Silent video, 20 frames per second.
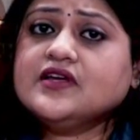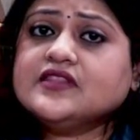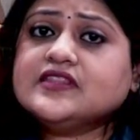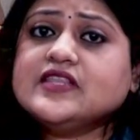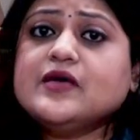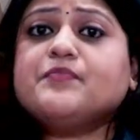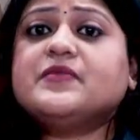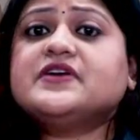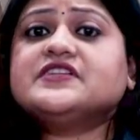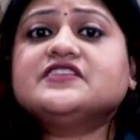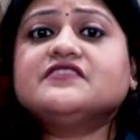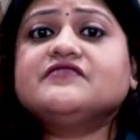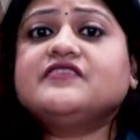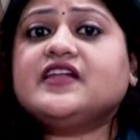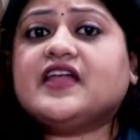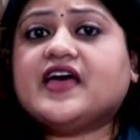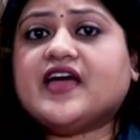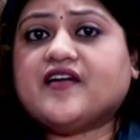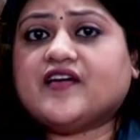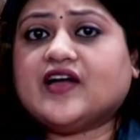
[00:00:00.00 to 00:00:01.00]
The
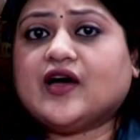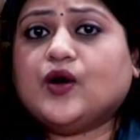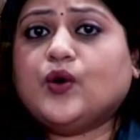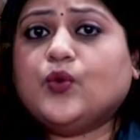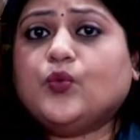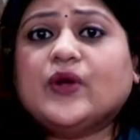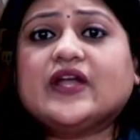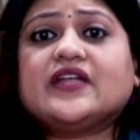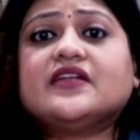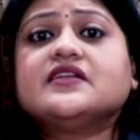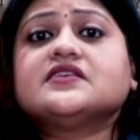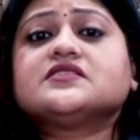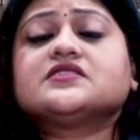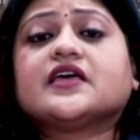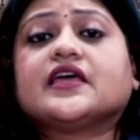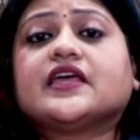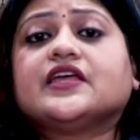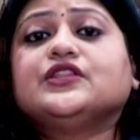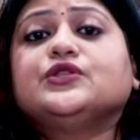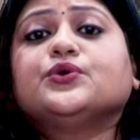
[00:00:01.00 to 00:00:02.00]
medieval era witnessed
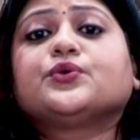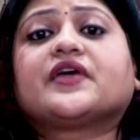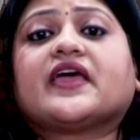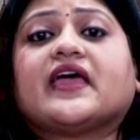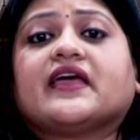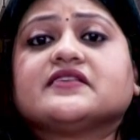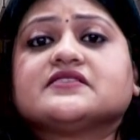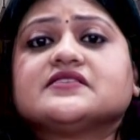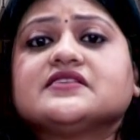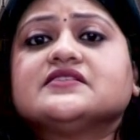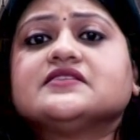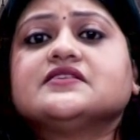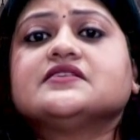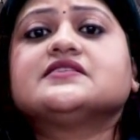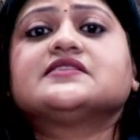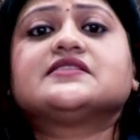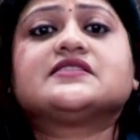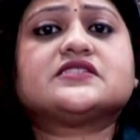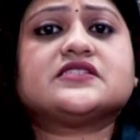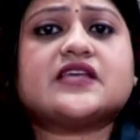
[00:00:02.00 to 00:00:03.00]
Hindu kings
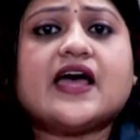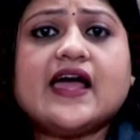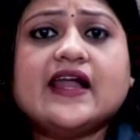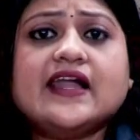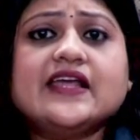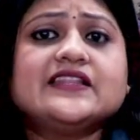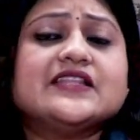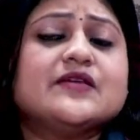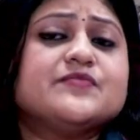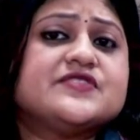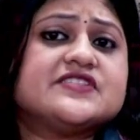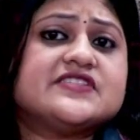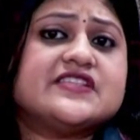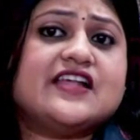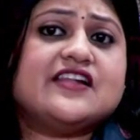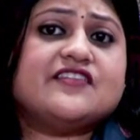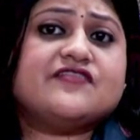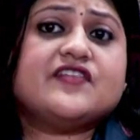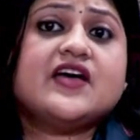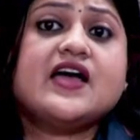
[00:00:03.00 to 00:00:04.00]
styling
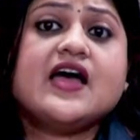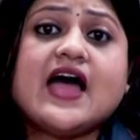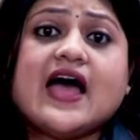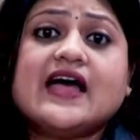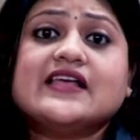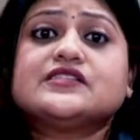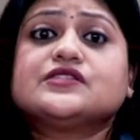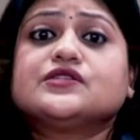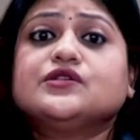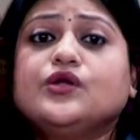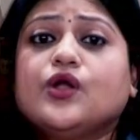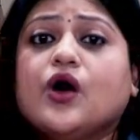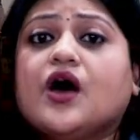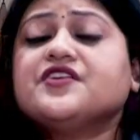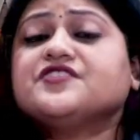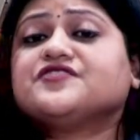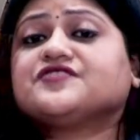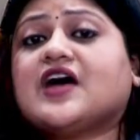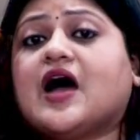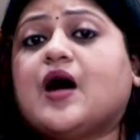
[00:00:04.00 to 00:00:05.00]
themselves as
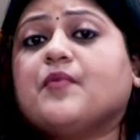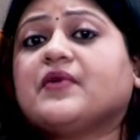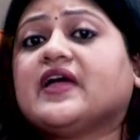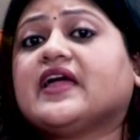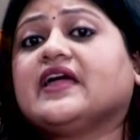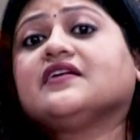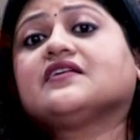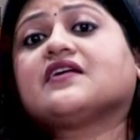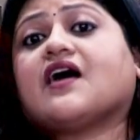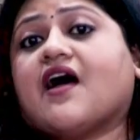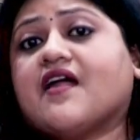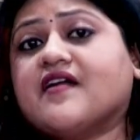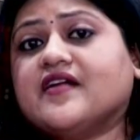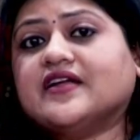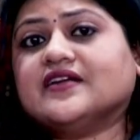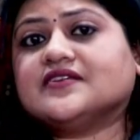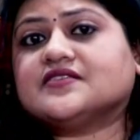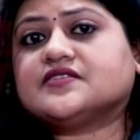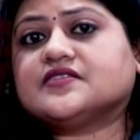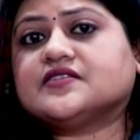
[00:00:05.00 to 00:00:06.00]
Lord Ram
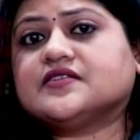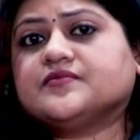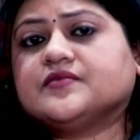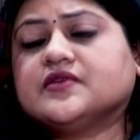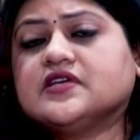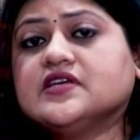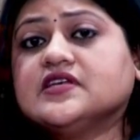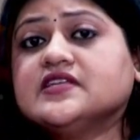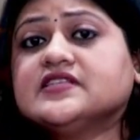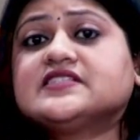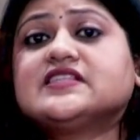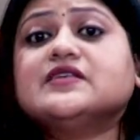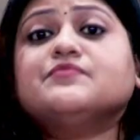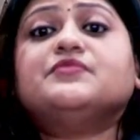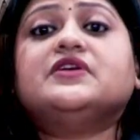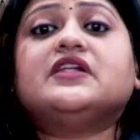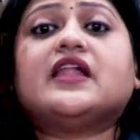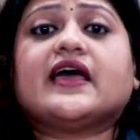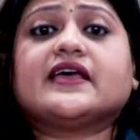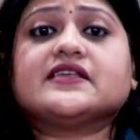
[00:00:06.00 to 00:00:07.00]
incarnates,
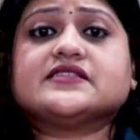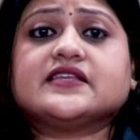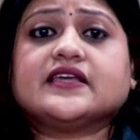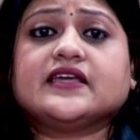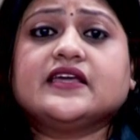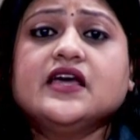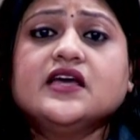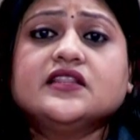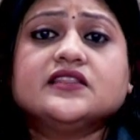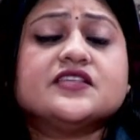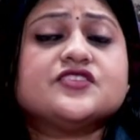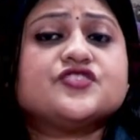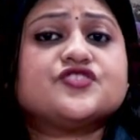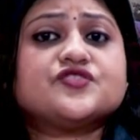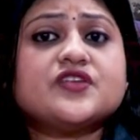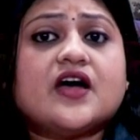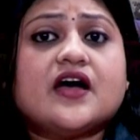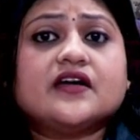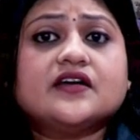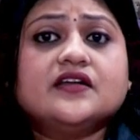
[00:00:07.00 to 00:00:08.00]
symbolizing the
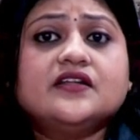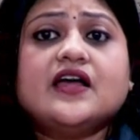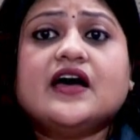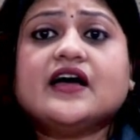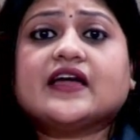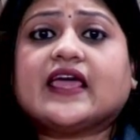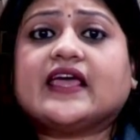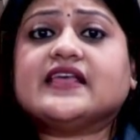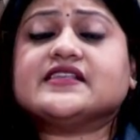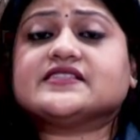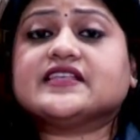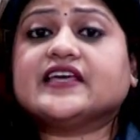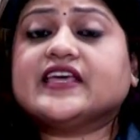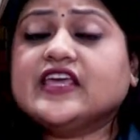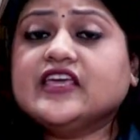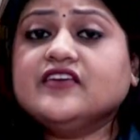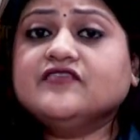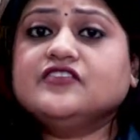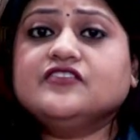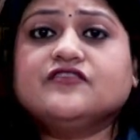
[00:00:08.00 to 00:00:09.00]
struggle against the
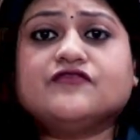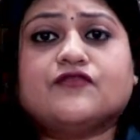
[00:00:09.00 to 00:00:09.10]
evil